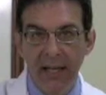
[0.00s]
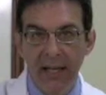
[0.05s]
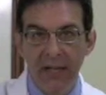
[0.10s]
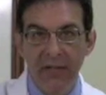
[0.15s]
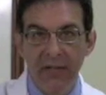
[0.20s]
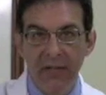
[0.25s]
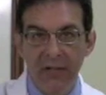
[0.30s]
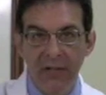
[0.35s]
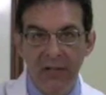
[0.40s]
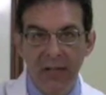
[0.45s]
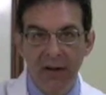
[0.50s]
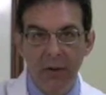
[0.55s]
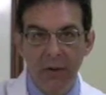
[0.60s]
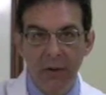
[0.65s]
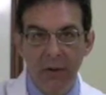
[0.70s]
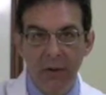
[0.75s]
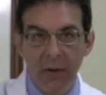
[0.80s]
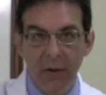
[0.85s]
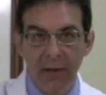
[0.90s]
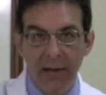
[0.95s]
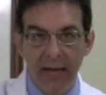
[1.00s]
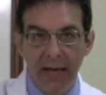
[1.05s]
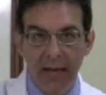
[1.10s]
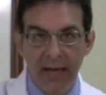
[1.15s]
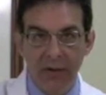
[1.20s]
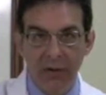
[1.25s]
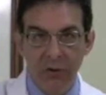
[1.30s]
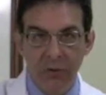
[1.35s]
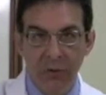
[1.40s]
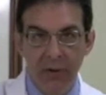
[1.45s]
in the
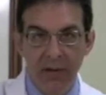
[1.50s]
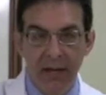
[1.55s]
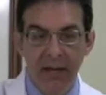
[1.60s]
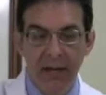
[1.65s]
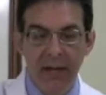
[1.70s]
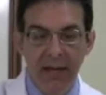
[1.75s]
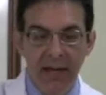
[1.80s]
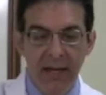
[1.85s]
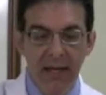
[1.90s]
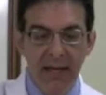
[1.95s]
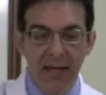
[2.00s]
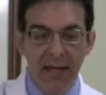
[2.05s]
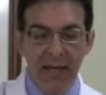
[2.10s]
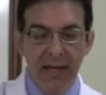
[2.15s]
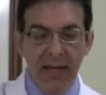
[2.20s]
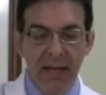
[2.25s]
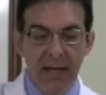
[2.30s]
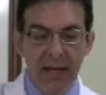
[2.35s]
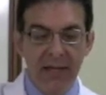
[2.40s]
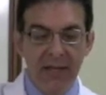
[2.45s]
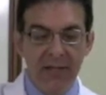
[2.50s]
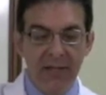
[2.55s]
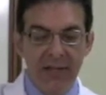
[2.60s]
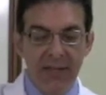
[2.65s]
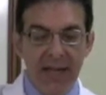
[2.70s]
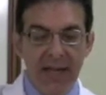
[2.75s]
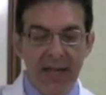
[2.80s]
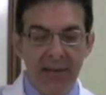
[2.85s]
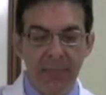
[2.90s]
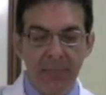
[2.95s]
sacroiliac joint is
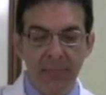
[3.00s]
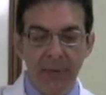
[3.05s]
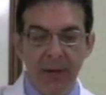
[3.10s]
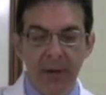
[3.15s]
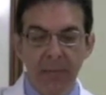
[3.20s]
that